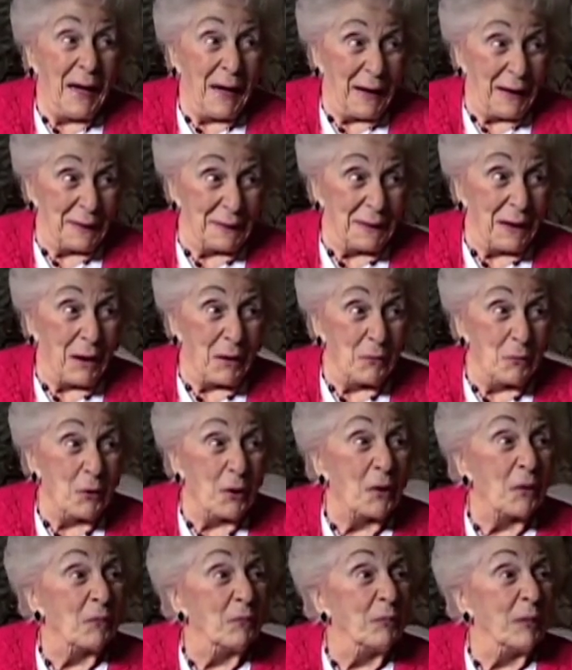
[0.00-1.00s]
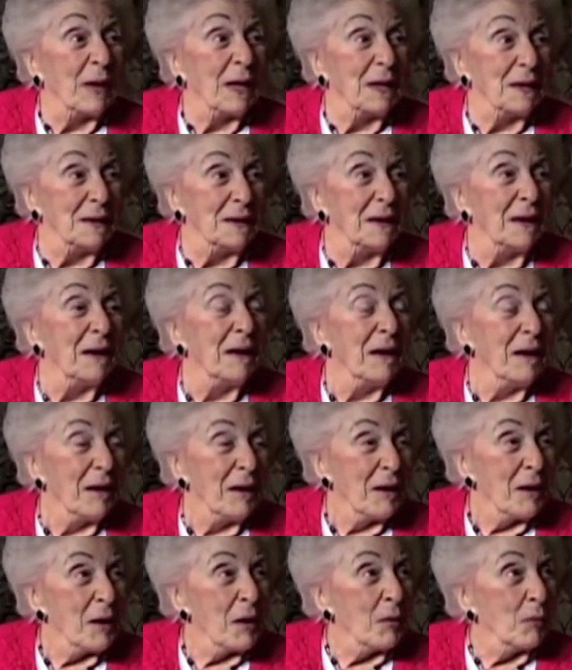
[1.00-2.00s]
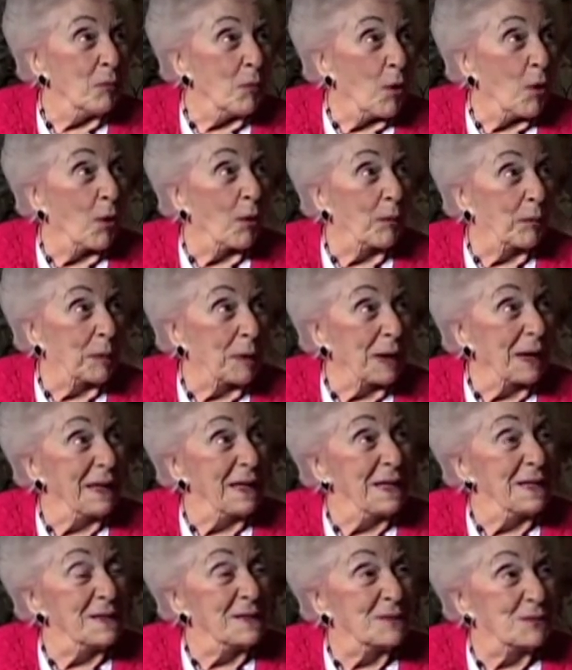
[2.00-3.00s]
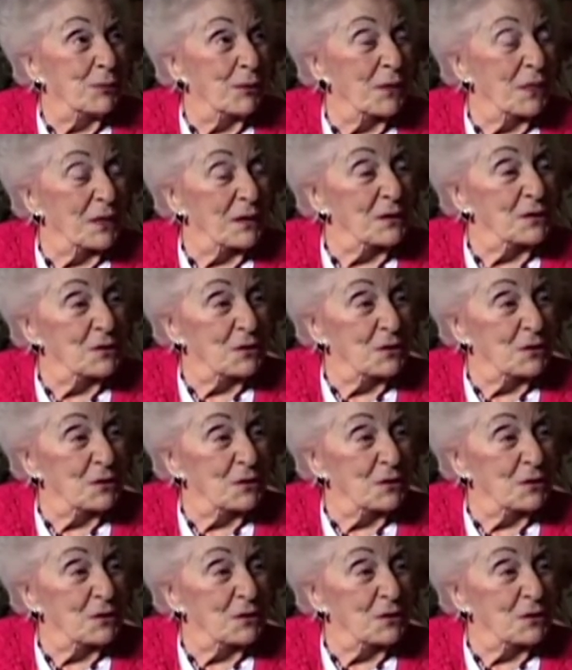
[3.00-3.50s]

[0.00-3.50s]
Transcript: and I would have been more pleased with the